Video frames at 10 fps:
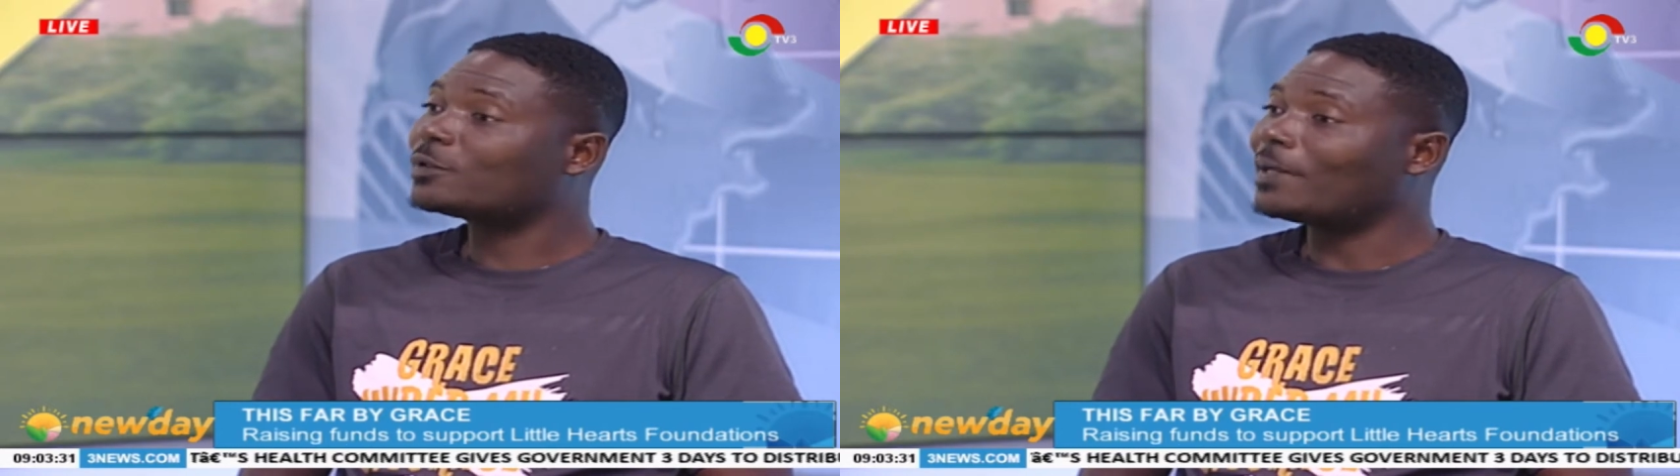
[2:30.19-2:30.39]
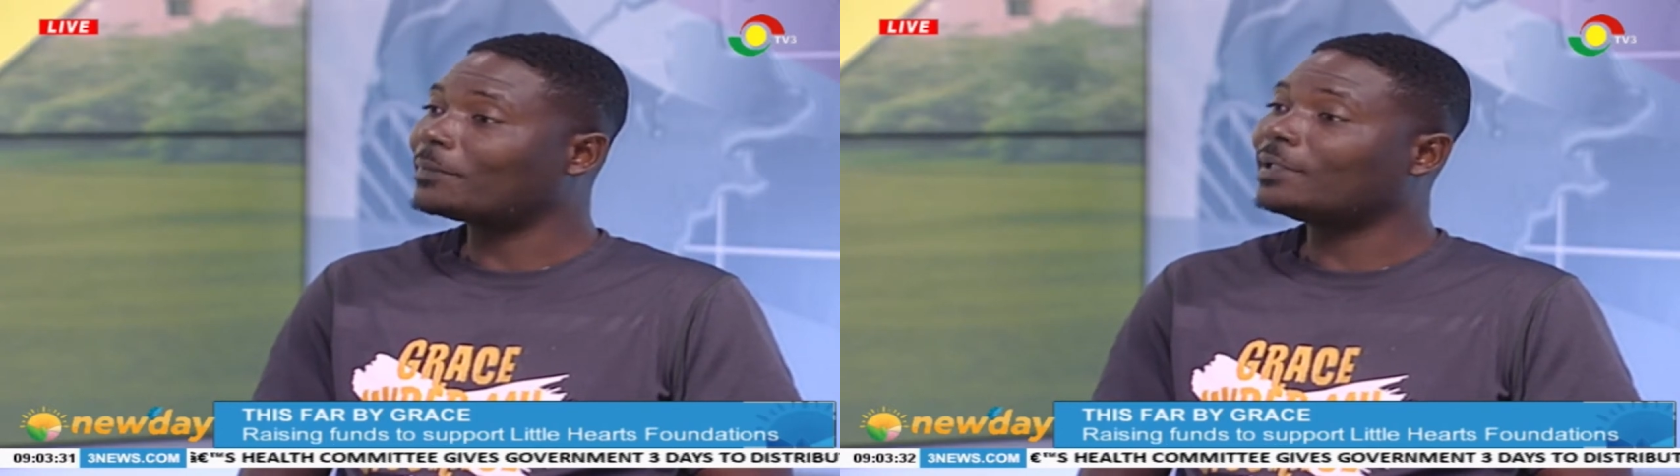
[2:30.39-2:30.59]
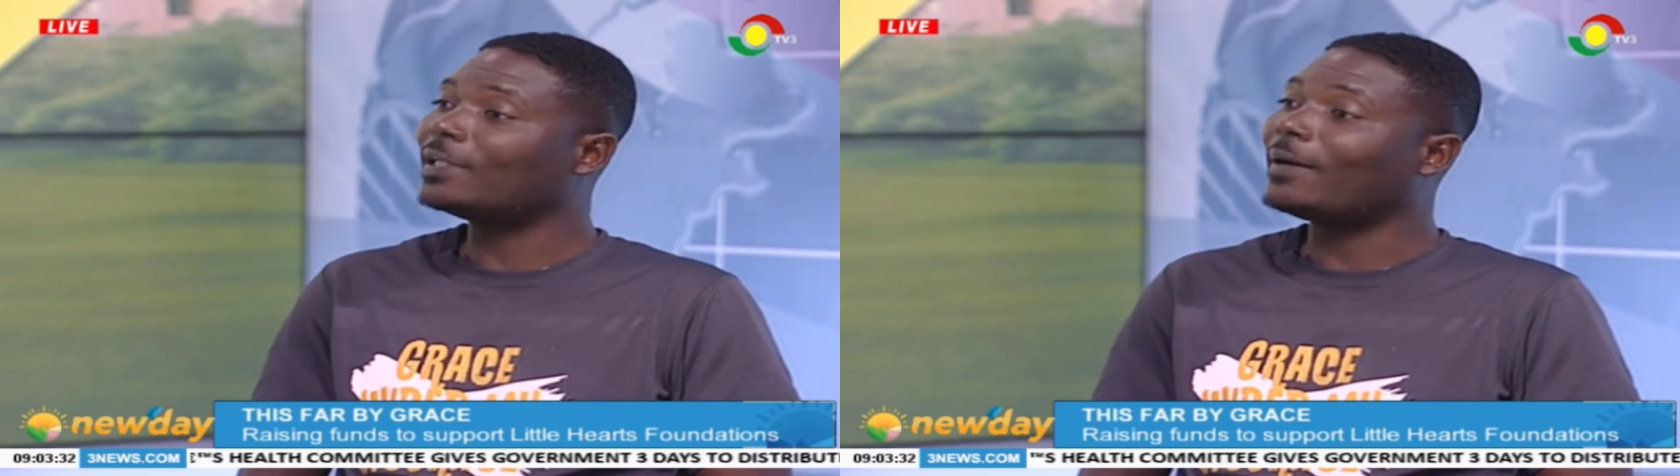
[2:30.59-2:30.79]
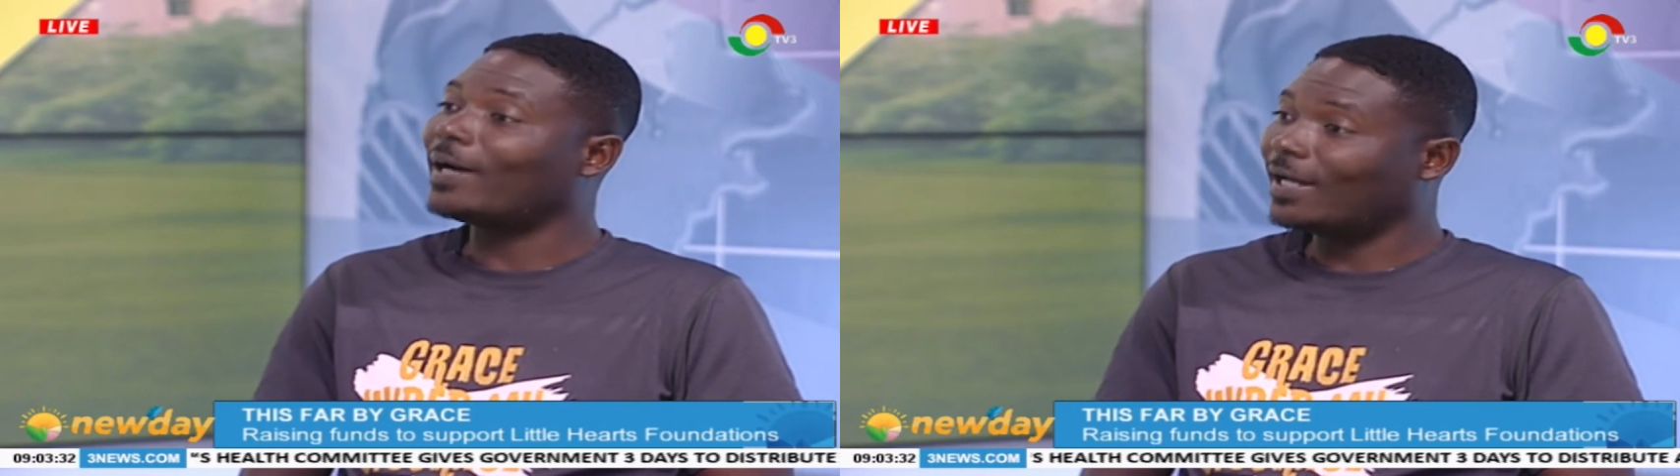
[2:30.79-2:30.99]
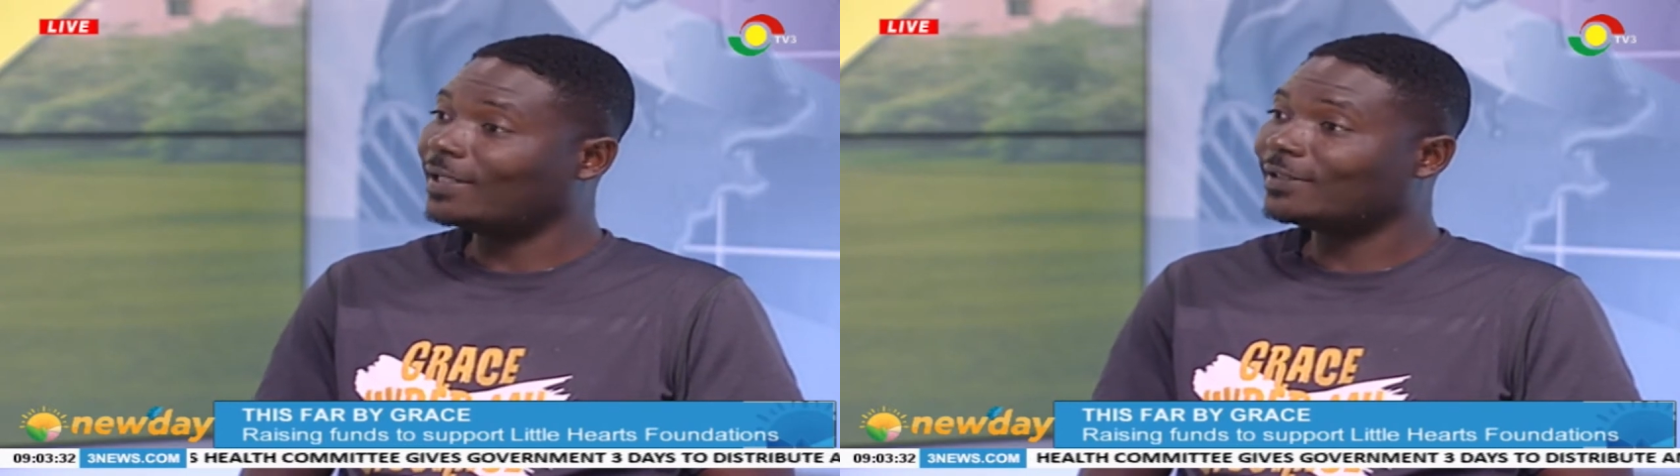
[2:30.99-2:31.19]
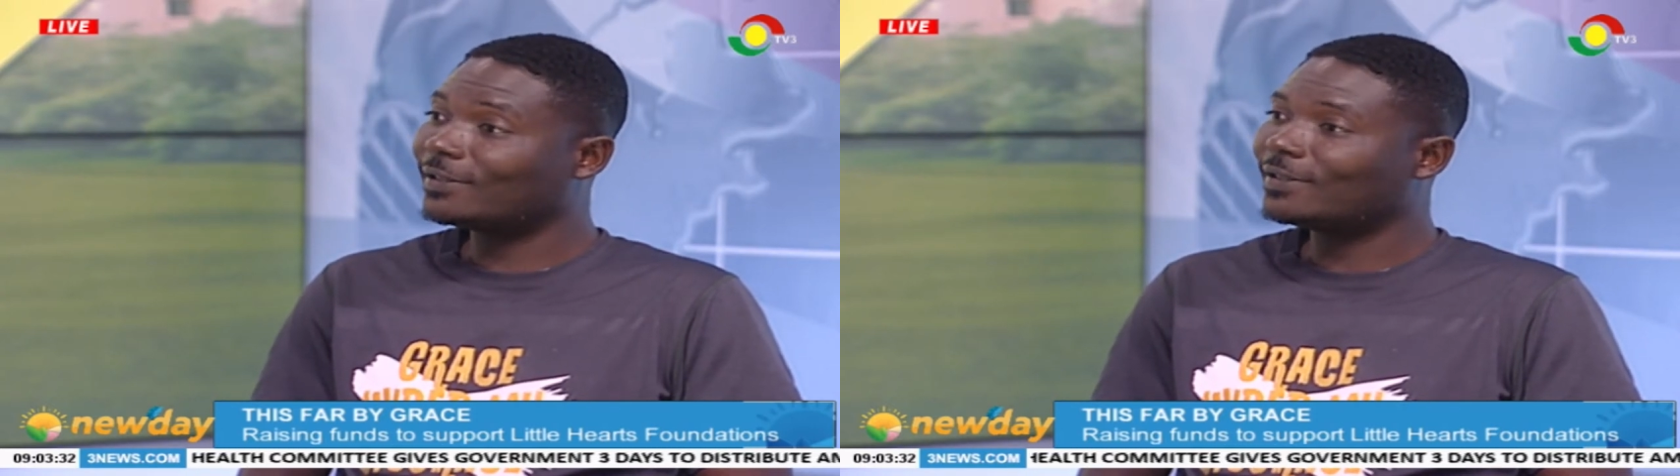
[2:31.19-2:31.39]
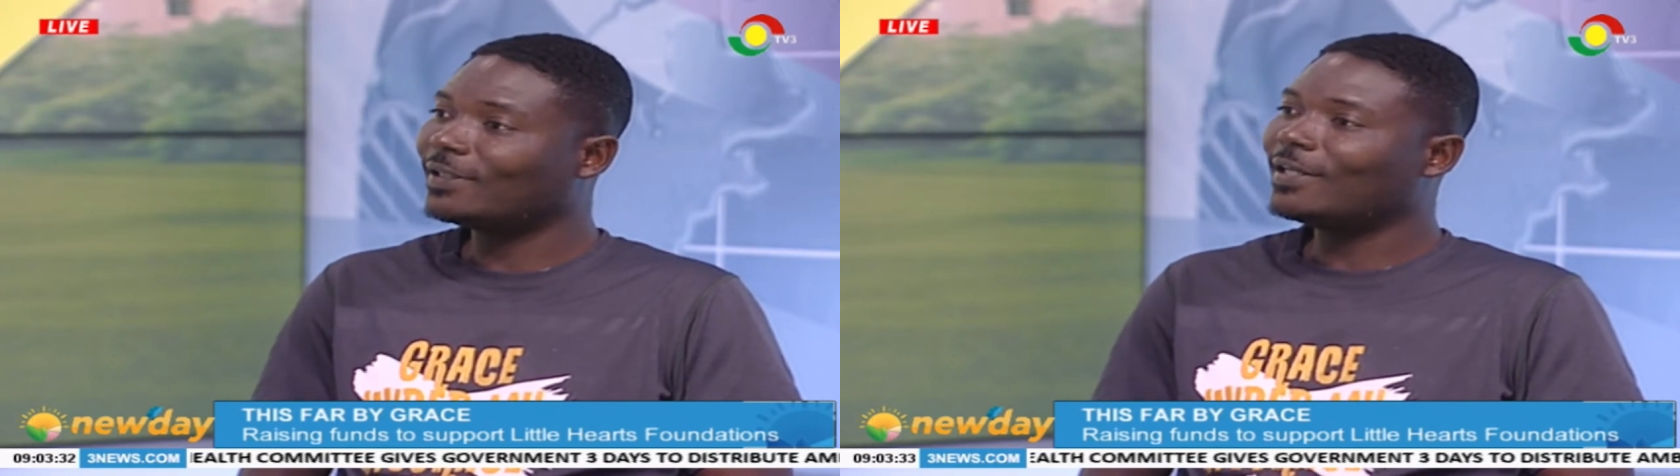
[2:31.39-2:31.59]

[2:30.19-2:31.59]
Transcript: something in our hands